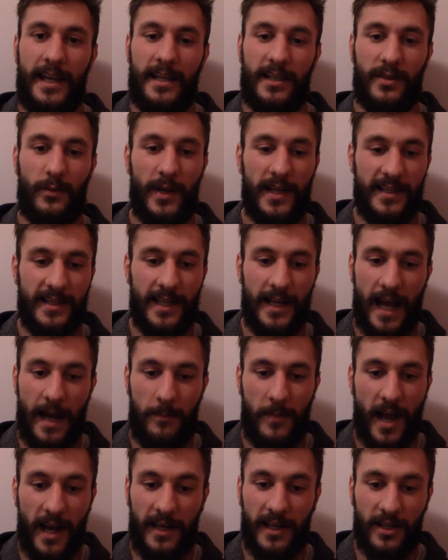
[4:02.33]
So I said,
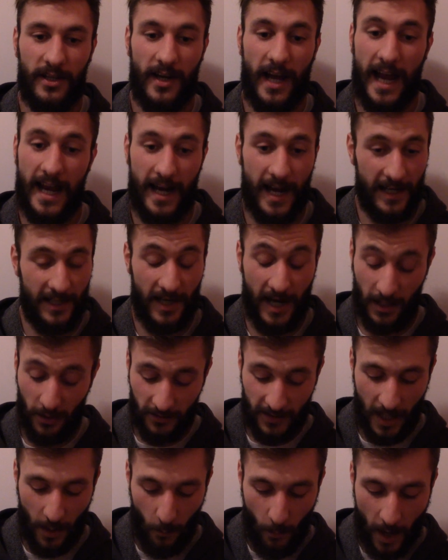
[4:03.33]
I'm not going to, I
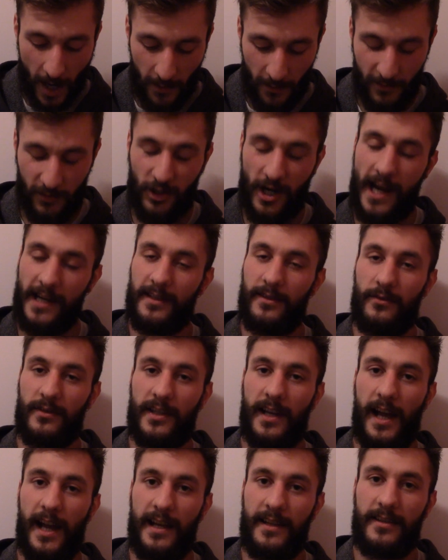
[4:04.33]
looked at why I'm attracting those
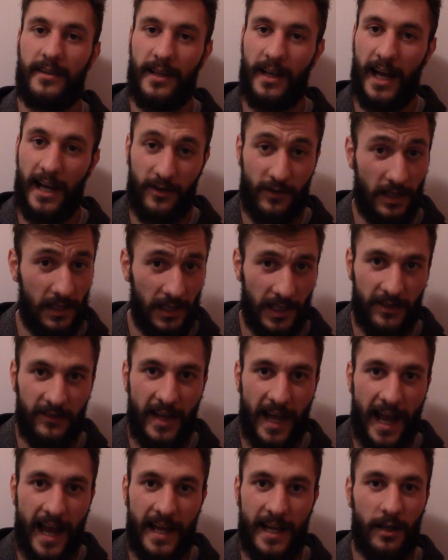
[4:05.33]
guys. I cleared
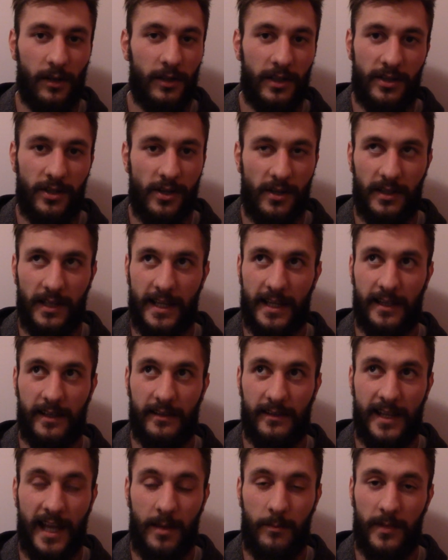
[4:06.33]
that. It only took like
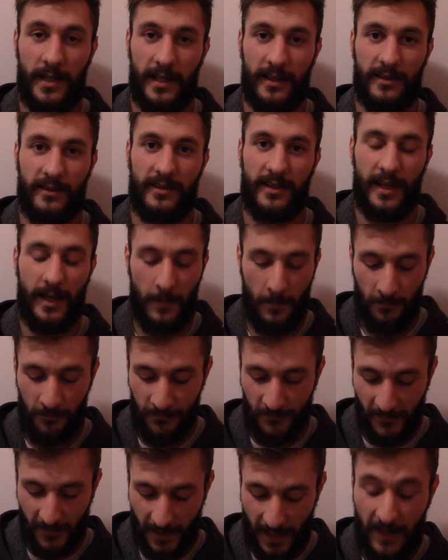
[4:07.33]
10 minutes.
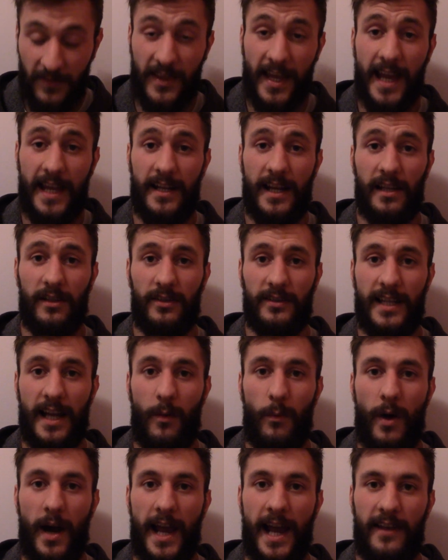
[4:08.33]
And then I looked
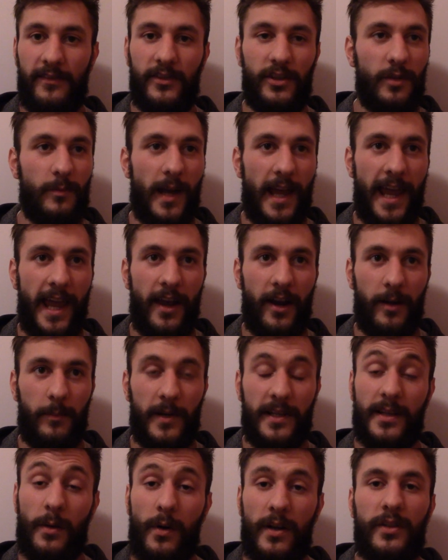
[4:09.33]
at why I have to do my hair
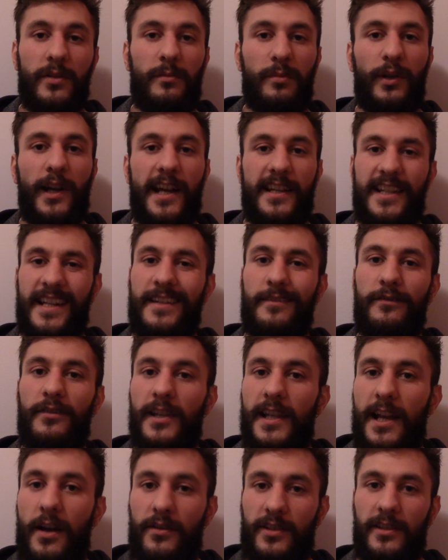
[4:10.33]
because I wanted to impress. I didn't
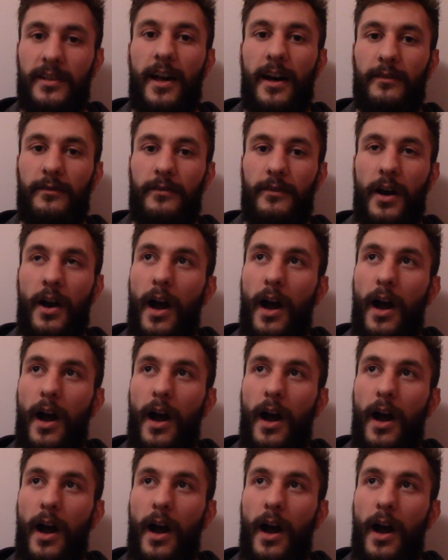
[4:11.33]
feel like I was enough.